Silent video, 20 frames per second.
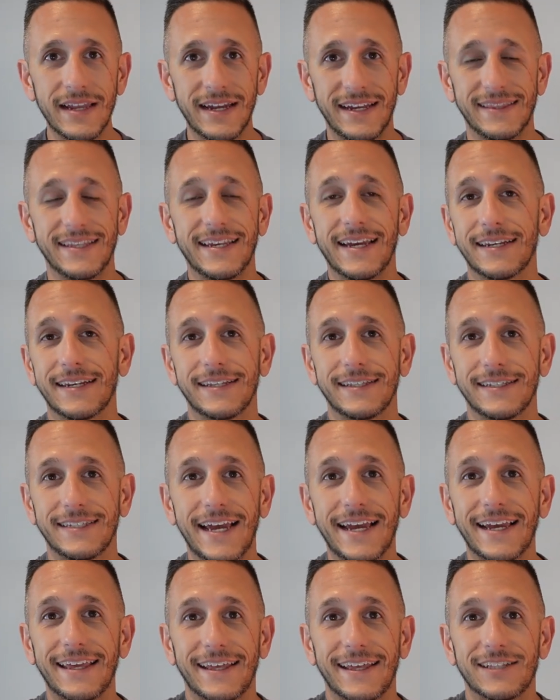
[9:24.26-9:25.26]
At the end of the
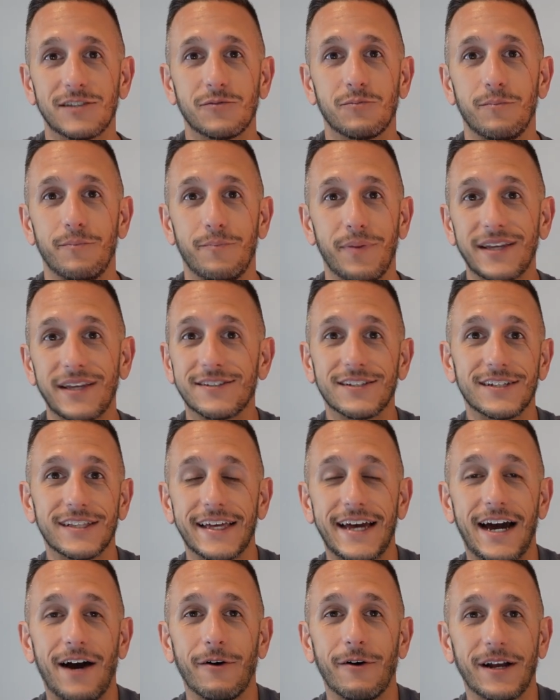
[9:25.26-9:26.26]
day, that's
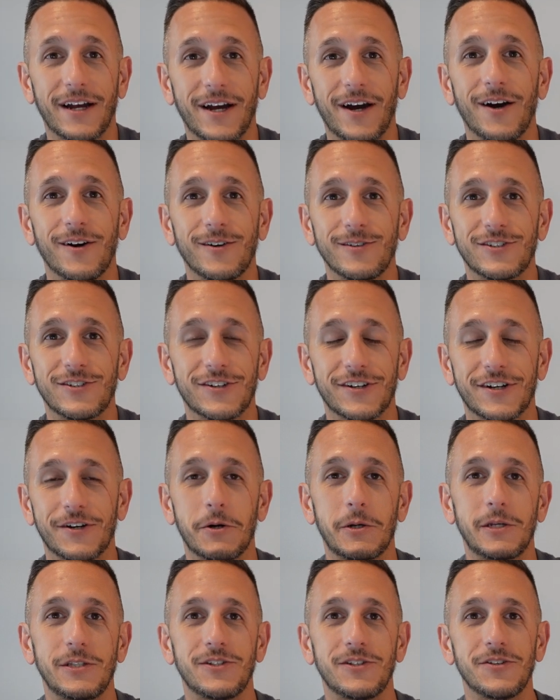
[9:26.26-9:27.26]
basically how it goes. You're
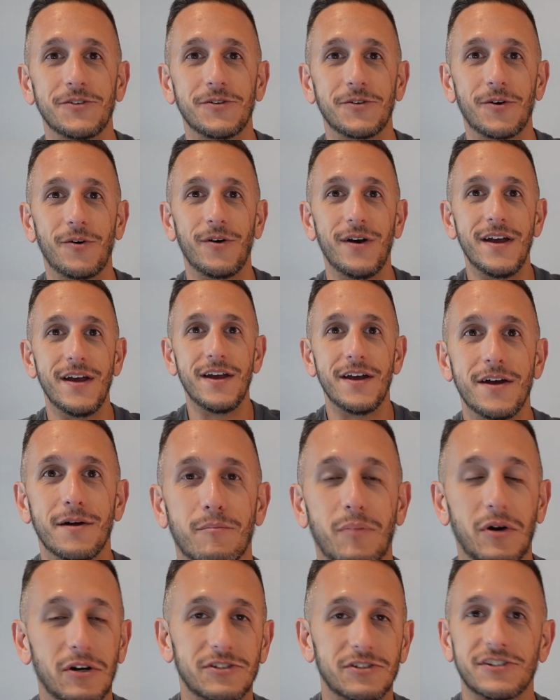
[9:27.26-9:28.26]
going to
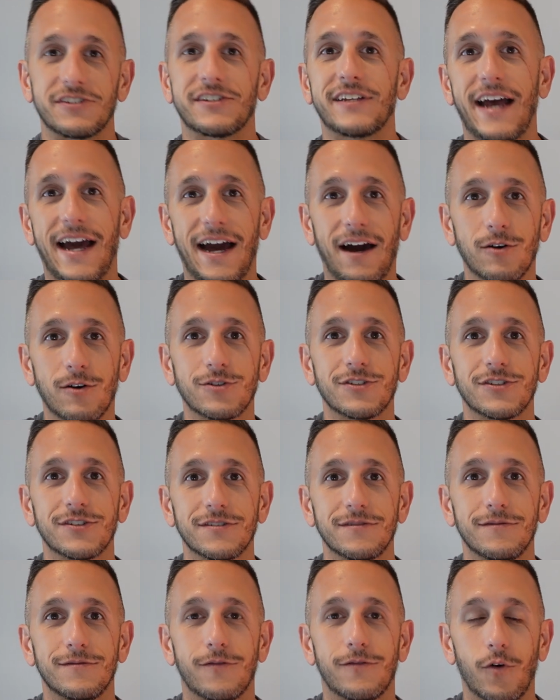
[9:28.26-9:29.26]
purchase a
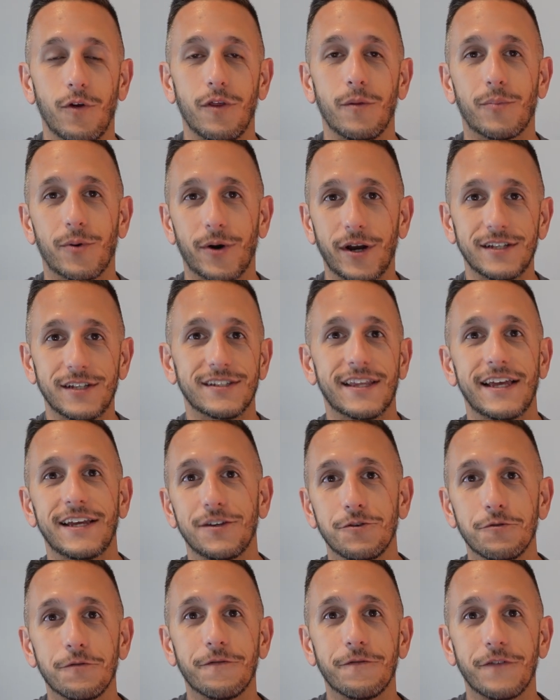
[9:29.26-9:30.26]
house for the price
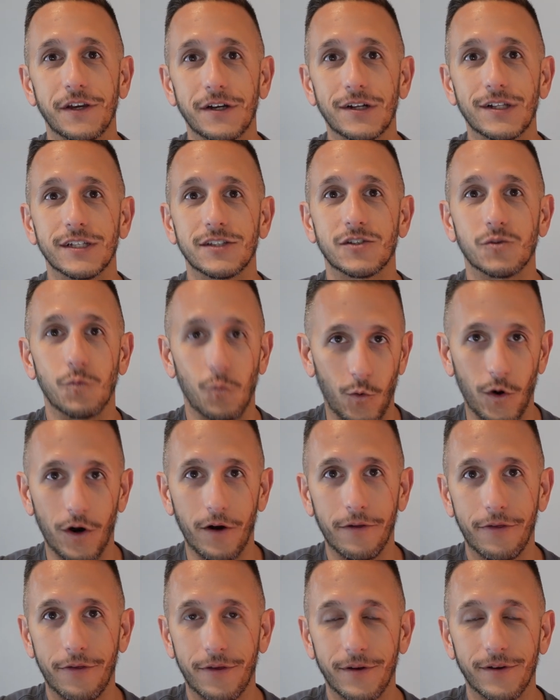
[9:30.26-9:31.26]
that you feel it's
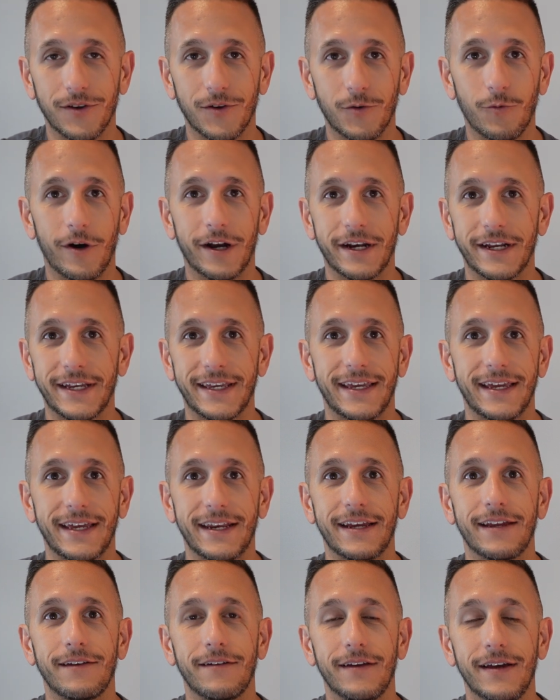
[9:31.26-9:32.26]
worth. You want to
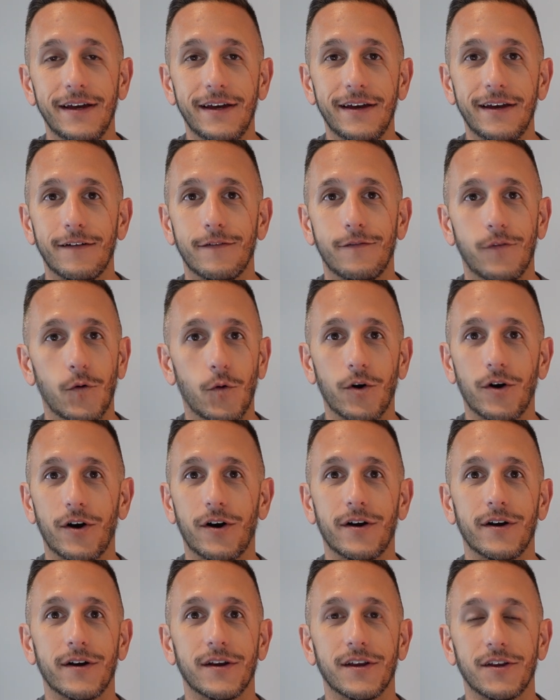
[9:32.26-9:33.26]
get it
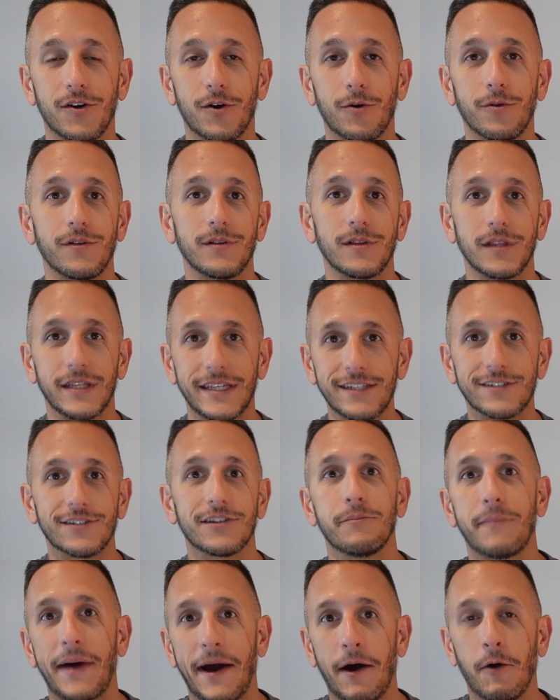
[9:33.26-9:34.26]
for, the
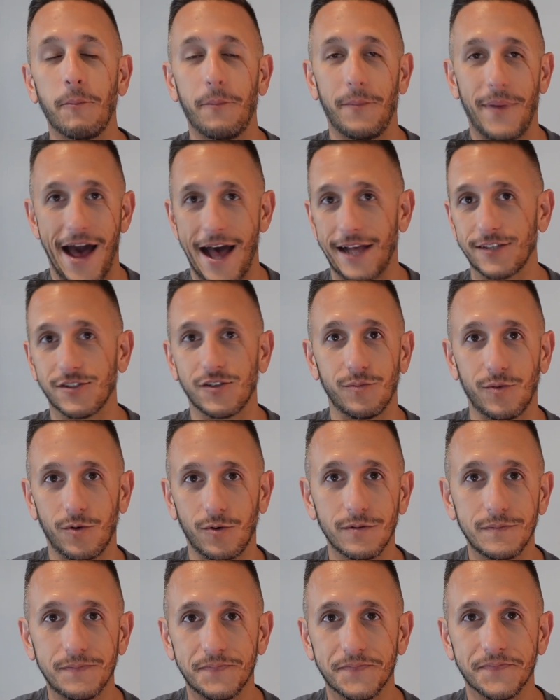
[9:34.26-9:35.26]
least amount
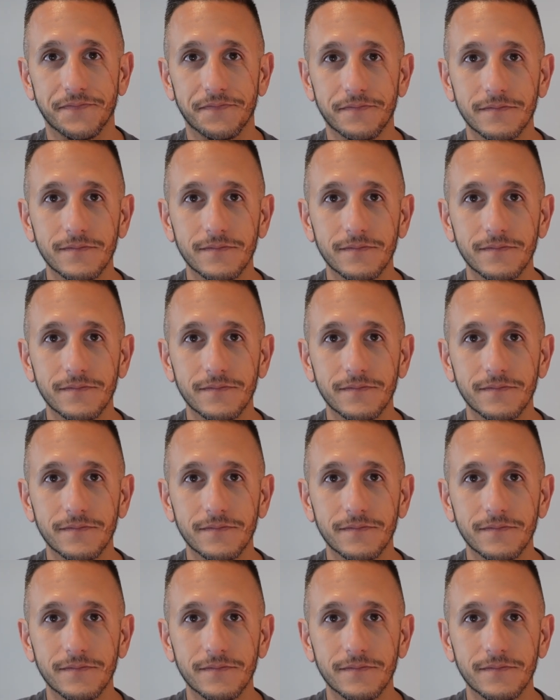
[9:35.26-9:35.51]
possible.